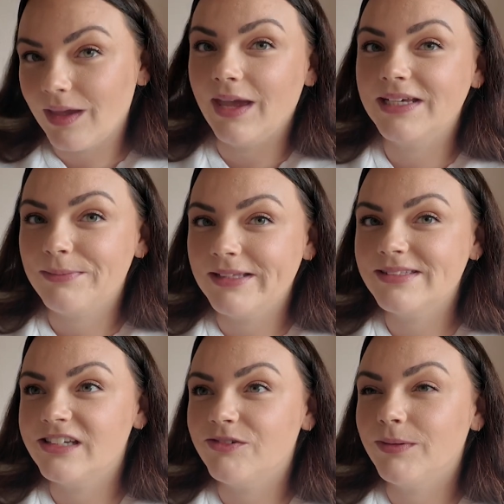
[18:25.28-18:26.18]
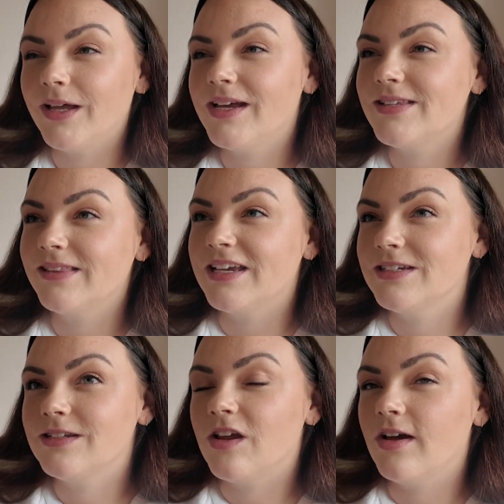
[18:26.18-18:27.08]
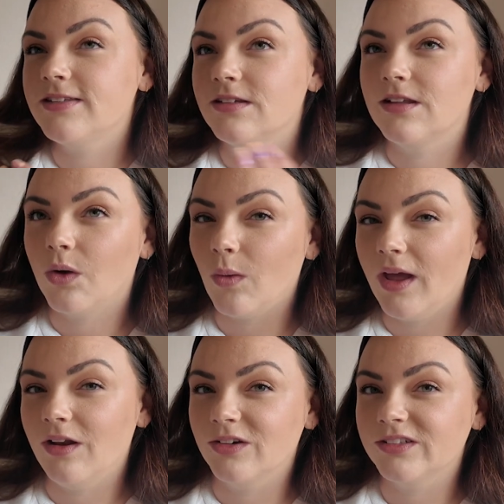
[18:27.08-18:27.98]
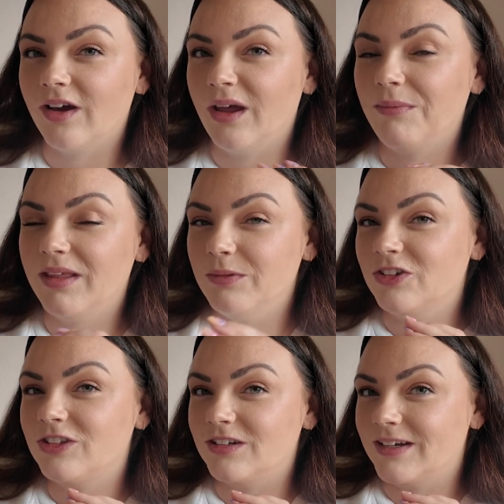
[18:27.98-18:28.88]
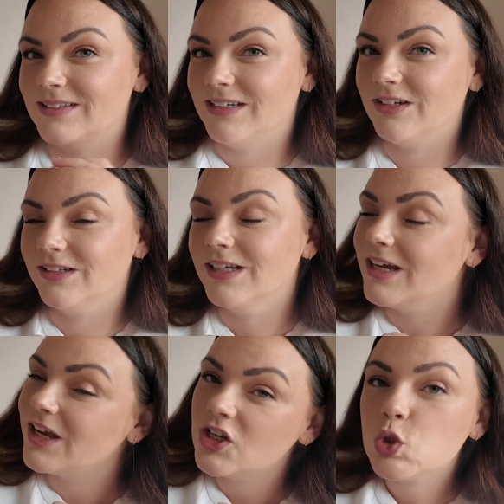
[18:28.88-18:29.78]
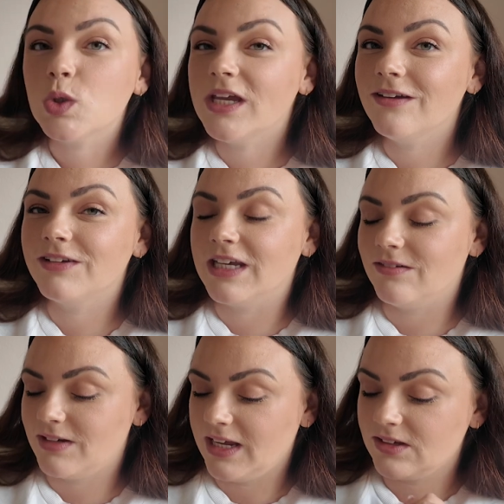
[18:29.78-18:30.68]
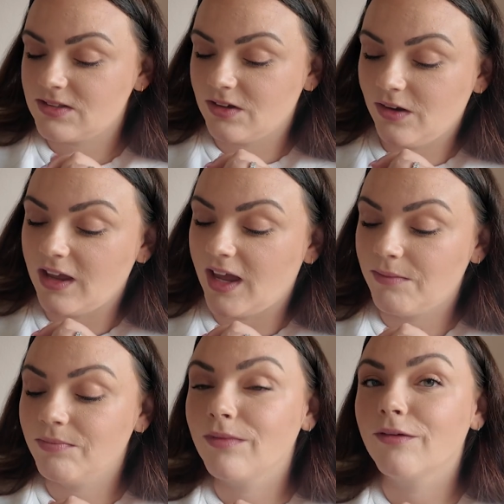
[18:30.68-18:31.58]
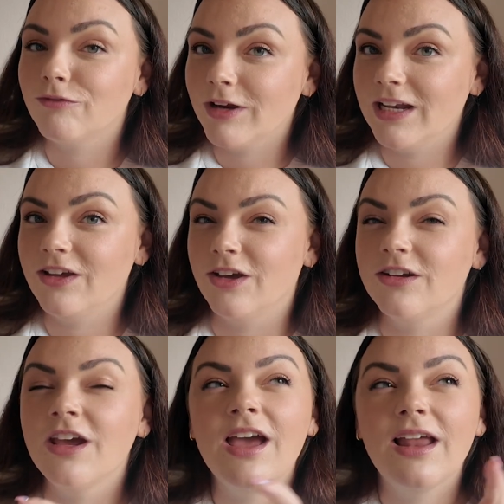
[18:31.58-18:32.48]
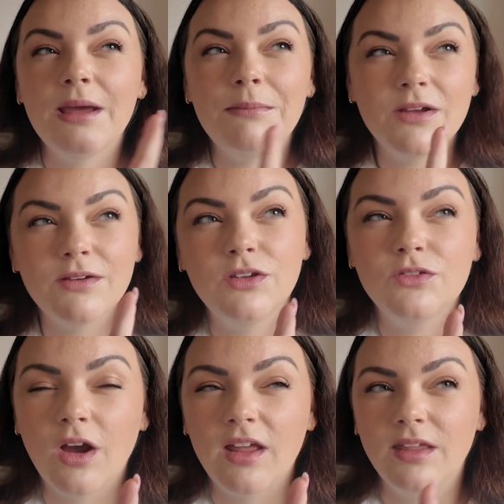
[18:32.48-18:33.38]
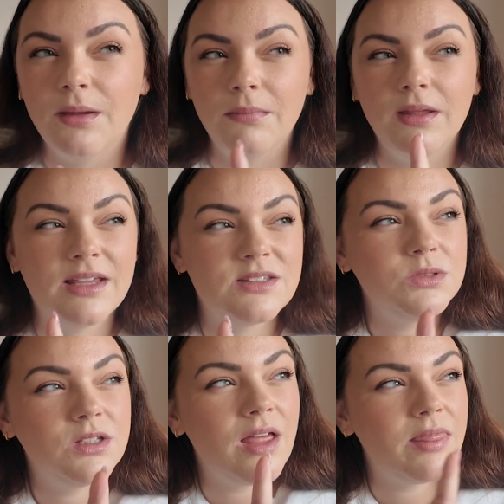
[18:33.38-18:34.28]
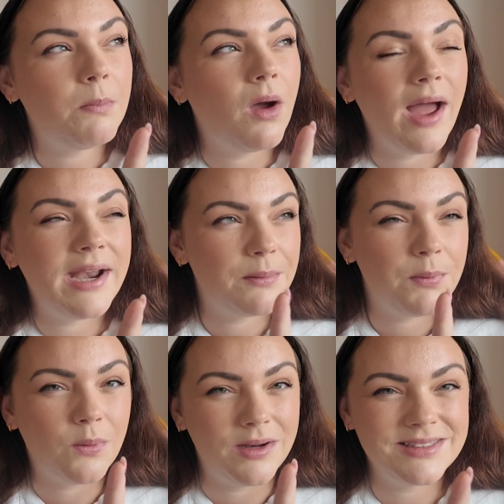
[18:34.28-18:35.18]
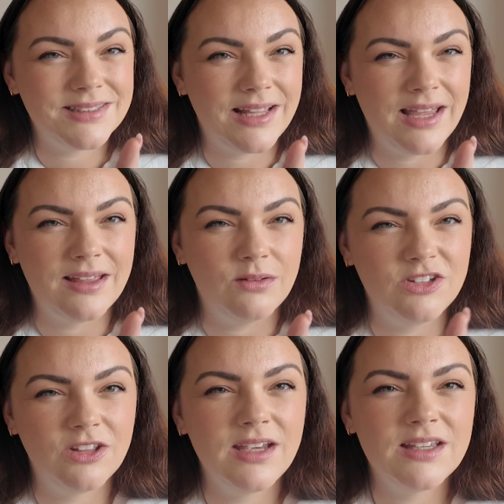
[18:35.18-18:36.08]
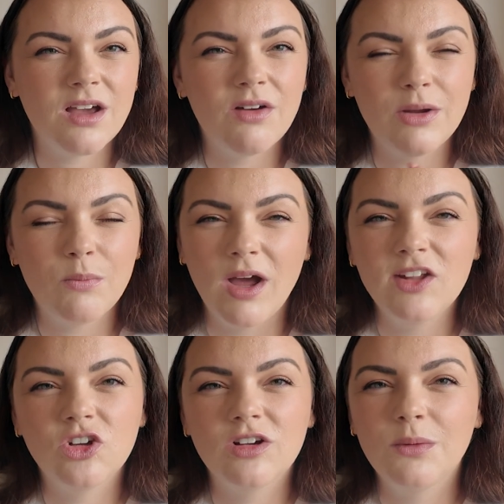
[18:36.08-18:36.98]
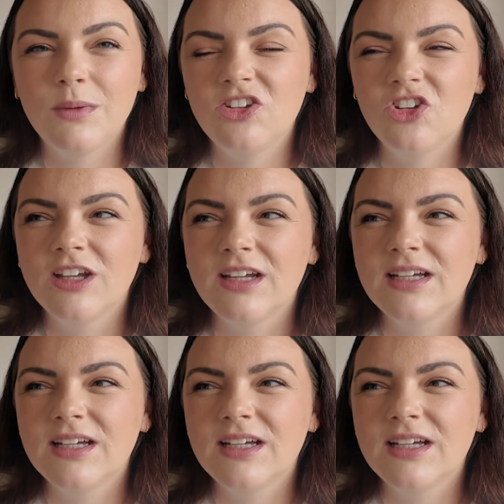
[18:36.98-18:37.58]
expensive, but like I said, they did last us like quite a long time, and they were just a nice little treat of an evening. So yeah, really good. Let me know if you've tried them. There's also like the pineapple one, isn't there, which I think is covered in white chocolate, which